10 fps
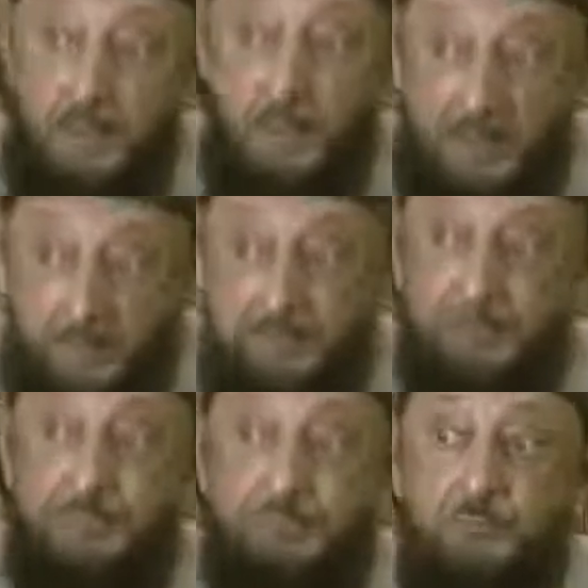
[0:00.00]
And their
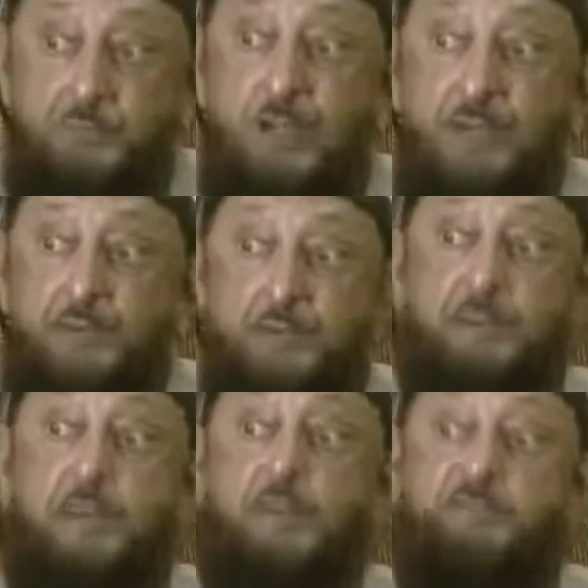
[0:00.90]
God was the true
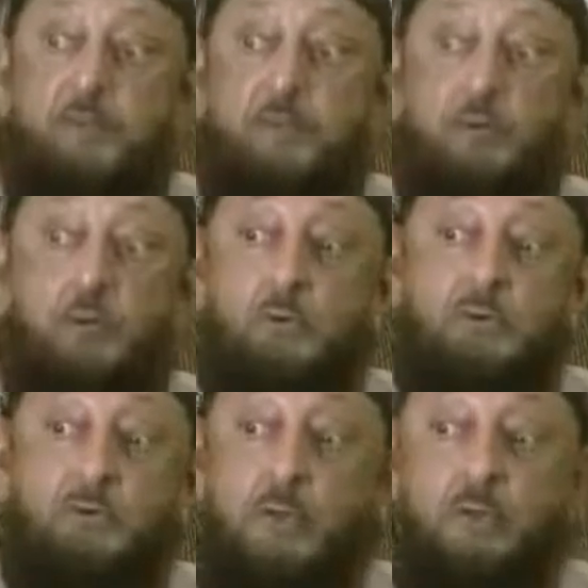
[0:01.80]
God, and he,
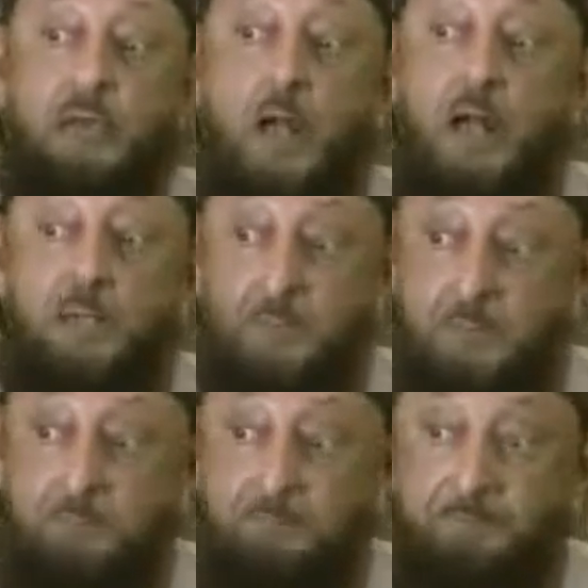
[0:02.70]
Pharaoh, was not
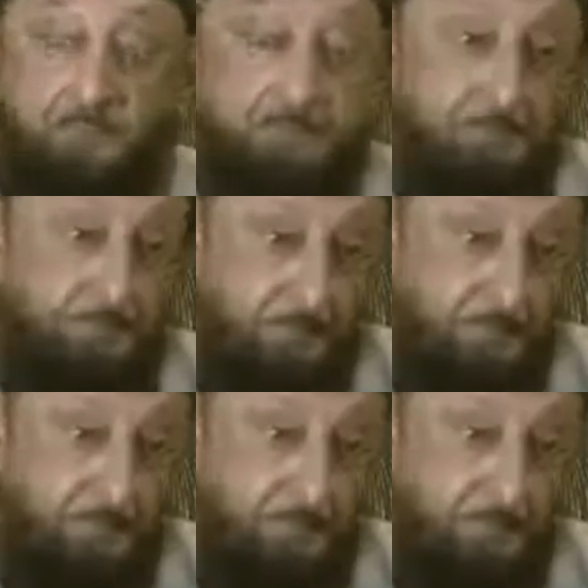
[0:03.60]
God.